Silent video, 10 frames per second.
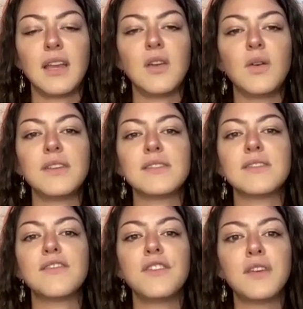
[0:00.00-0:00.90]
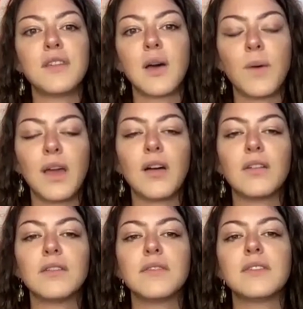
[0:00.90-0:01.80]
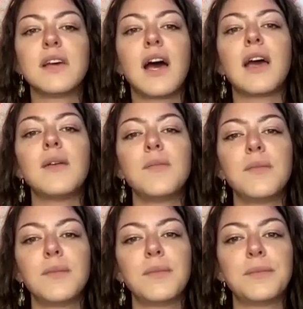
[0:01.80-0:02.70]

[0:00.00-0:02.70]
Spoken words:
I know it doesn't feel that way all the time.